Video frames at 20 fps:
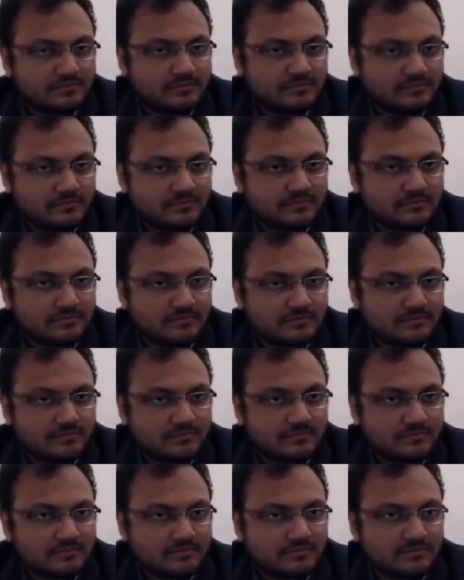
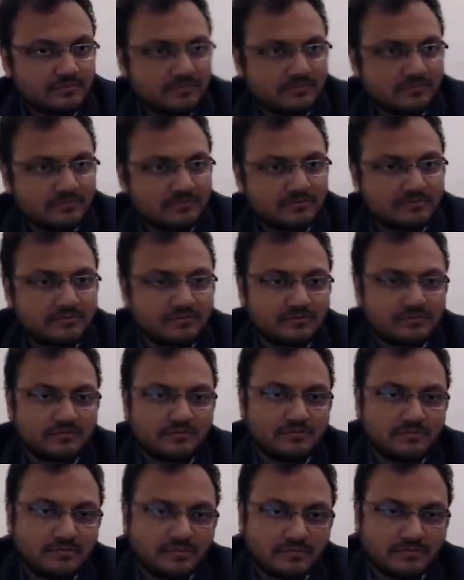
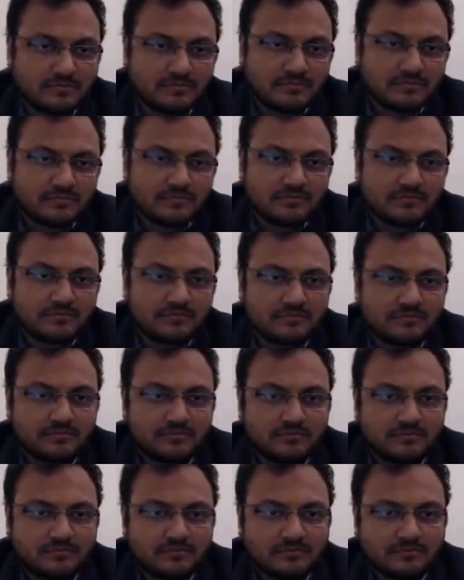
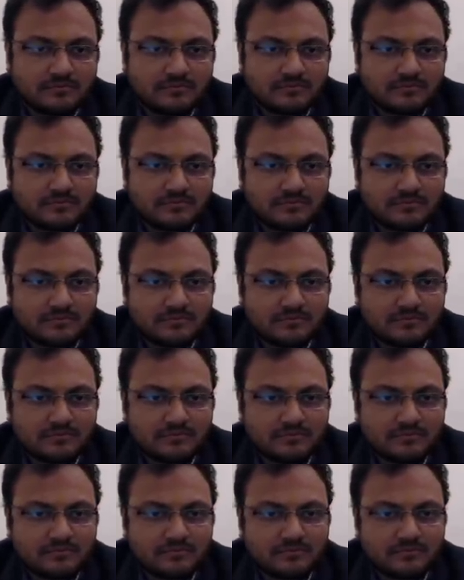
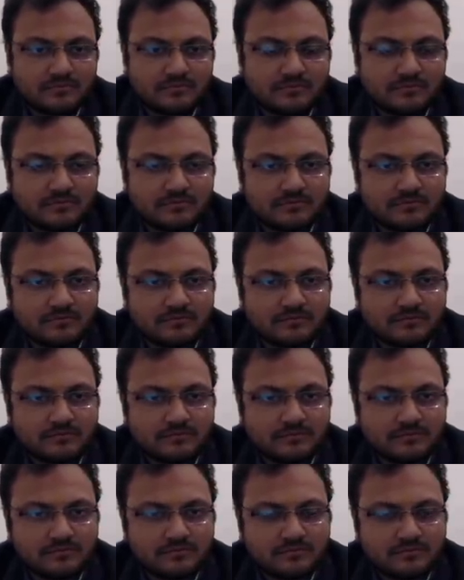
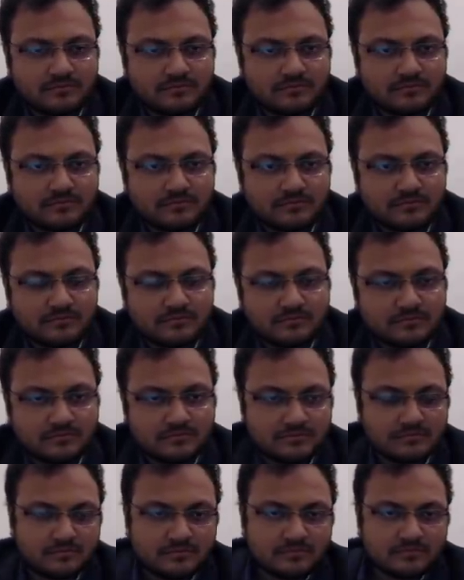
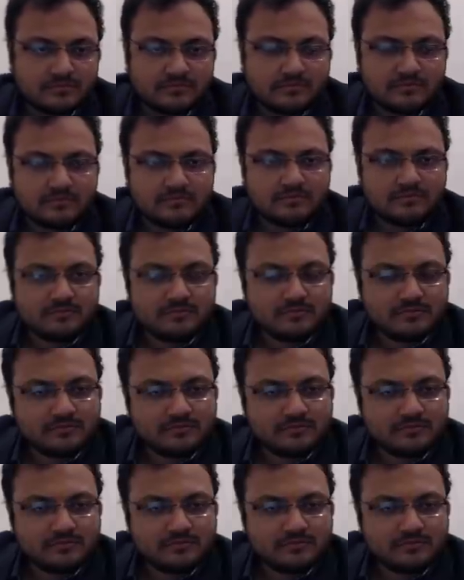No words are spoken by the person on screen.